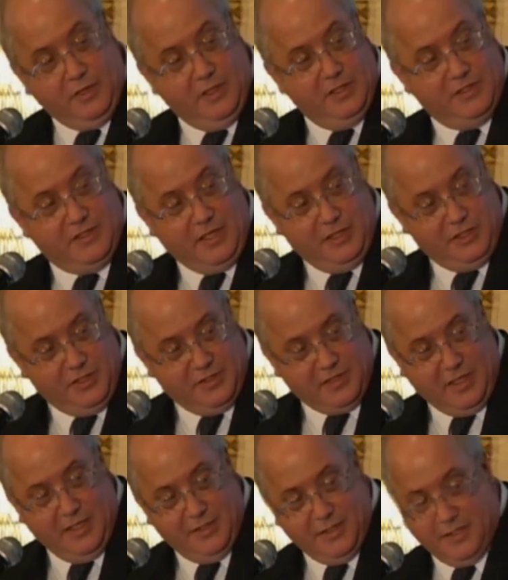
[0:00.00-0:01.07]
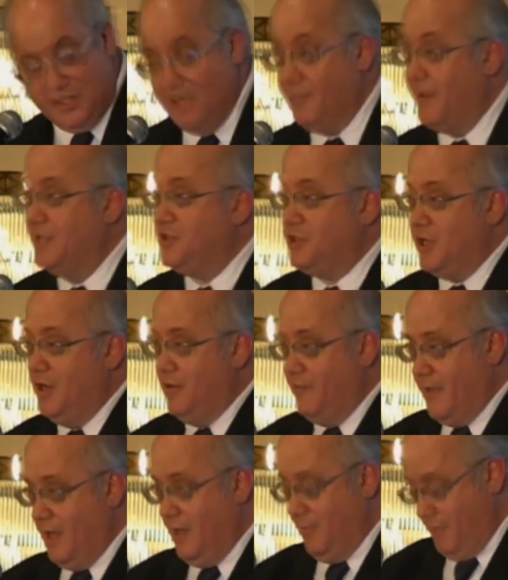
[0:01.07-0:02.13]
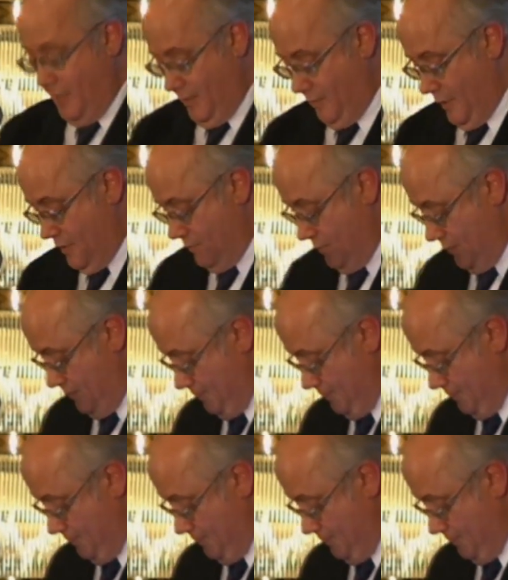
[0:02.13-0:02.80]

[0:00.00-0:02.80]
uh, geoscientist and vice chair of the IBA, by the way.